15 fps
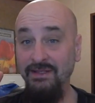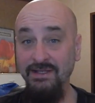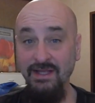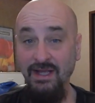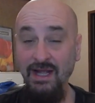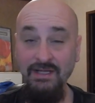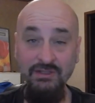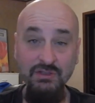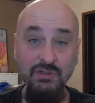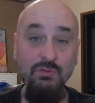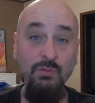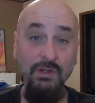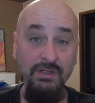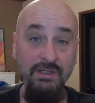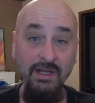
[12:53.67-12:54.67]
I do
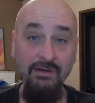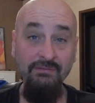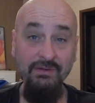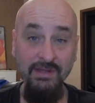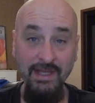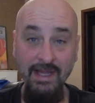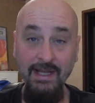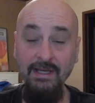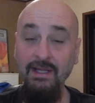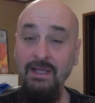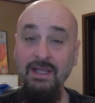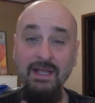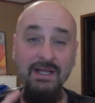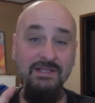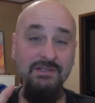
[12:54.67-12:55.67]
want to cover that,
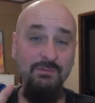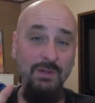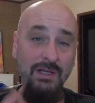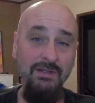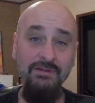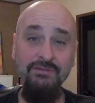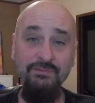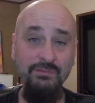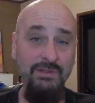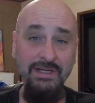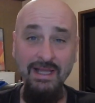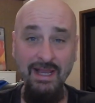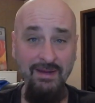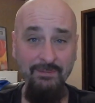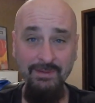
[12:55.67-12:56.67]
as well as free
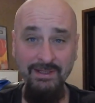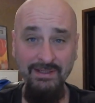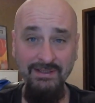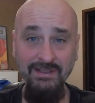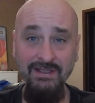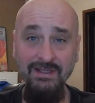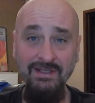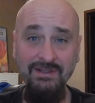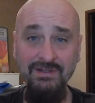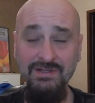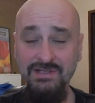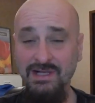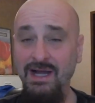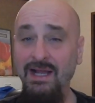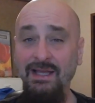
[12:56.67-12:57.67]
gaming,
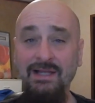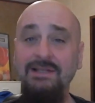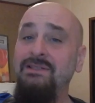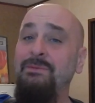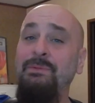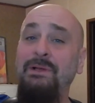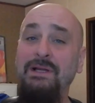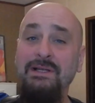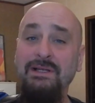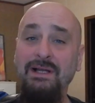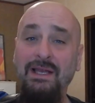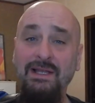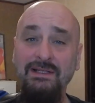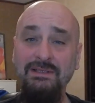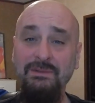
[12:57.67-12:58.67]
because I like to play
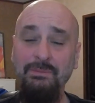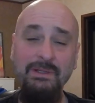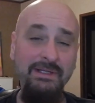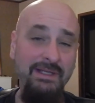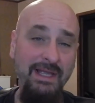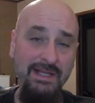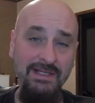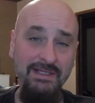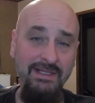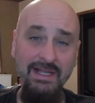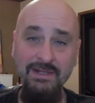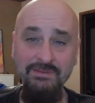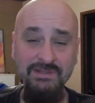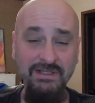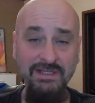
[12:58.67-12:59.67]

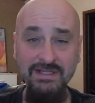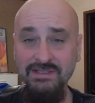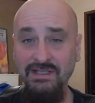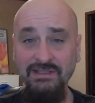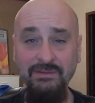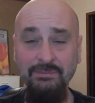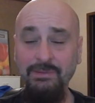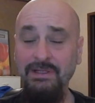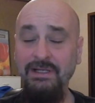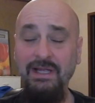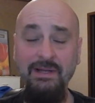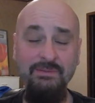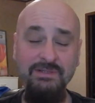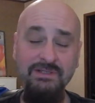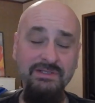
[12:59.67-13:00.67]
games. The kids like to play
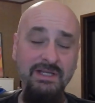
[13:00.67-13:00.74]
games.